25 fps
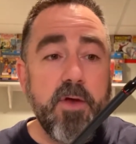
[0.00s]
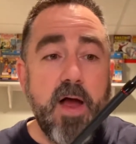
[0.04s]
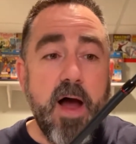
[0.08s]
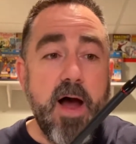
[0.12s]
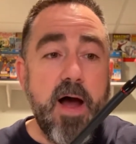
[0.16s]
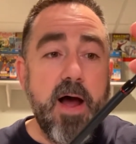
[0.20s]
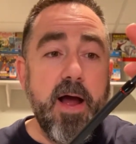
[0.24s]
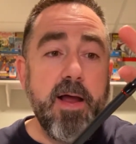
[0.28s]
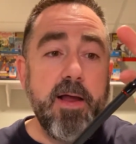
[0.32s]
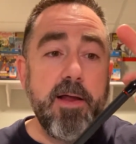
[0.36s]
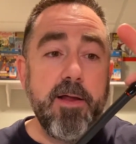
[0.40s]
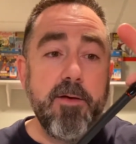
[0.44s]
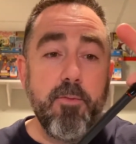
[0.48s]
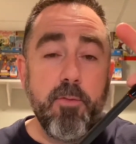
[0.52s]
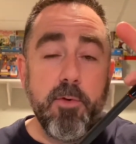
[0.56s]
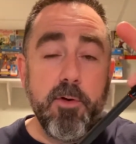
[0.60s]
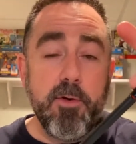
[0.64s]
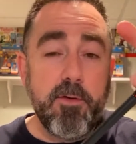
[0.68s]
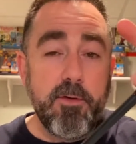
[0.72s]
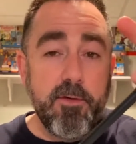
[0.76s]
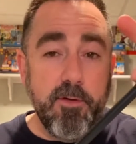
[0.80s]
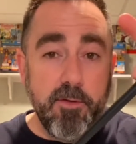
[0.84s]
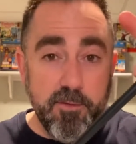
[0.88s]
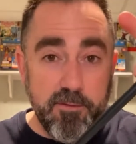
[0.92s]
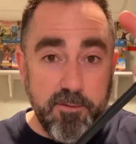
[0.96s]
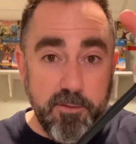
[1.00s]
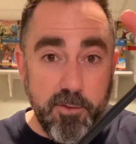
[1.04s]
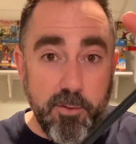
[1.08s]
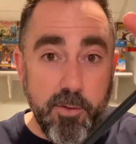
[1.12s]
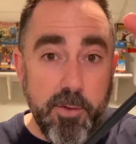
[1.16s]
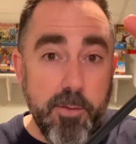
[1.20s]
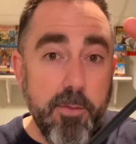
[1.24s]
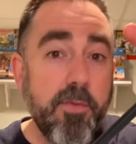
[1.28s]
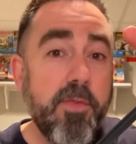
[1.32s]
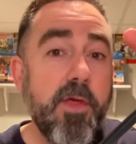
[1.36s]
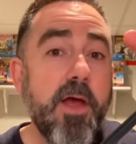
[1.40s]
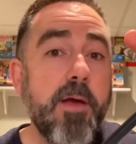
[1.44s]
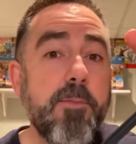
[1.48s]
I would disagree
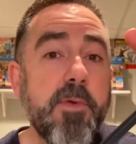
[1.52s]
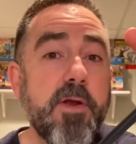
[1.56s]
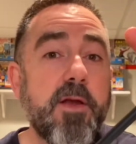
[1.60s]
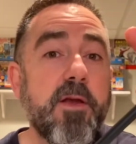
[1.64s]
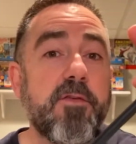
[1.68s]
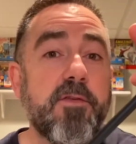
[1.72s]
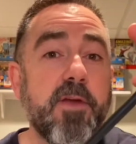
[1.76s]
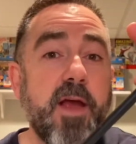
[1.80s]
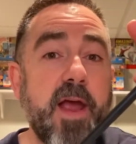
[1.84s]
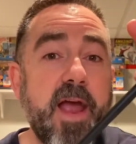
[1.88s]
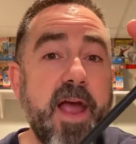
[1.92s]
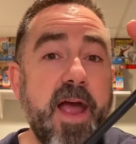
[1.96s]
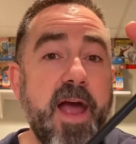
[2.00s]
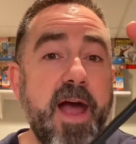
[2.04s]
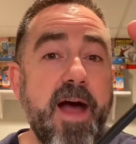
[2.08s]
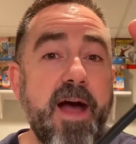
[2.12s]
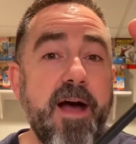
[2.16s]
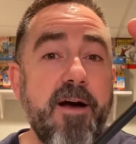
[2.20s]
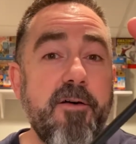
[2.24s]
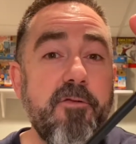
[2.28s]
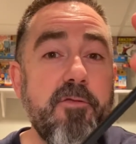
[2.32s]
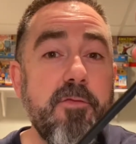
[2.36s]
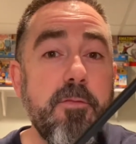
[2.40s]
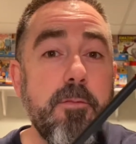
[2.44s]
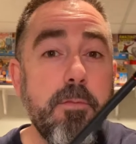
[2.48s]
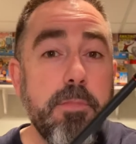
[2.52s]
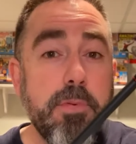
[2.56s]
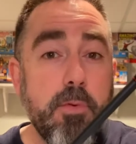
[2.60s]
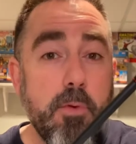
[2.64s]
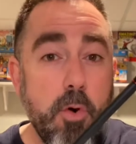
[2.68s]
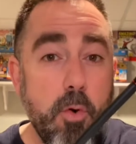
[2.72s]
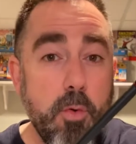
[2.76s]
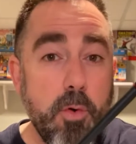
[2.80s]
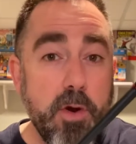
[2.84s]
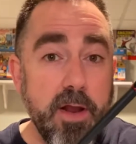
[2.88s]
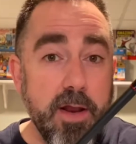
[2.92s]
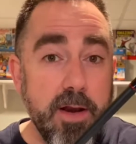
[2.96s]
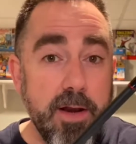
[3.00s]
with that because I have
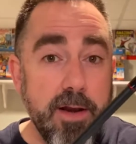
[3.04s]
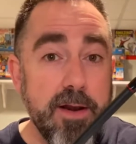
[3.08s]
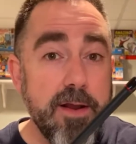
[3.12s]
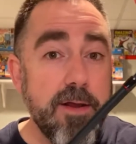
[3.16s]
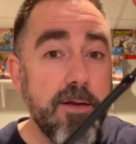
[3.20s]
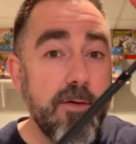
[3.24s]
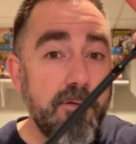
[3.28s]
broken